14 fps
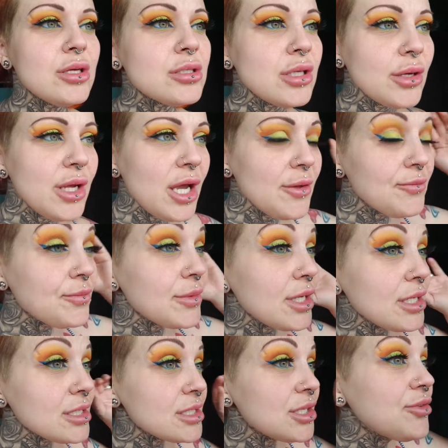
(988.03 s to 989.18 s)
So yeah,
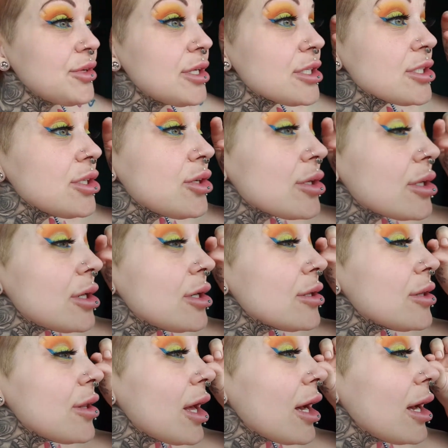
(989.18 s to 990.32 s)
that's the finished look
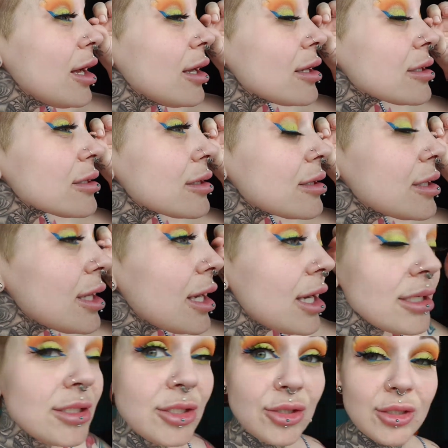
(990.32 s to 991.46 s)
on that. The
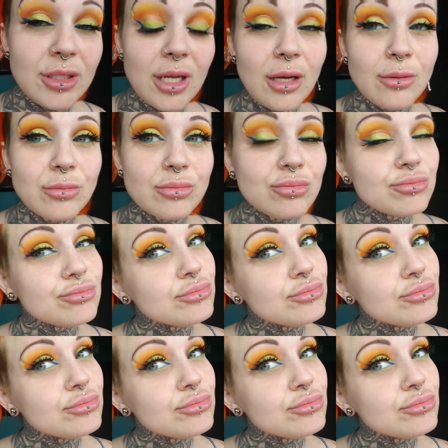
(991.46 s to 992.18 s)
eyes are done now.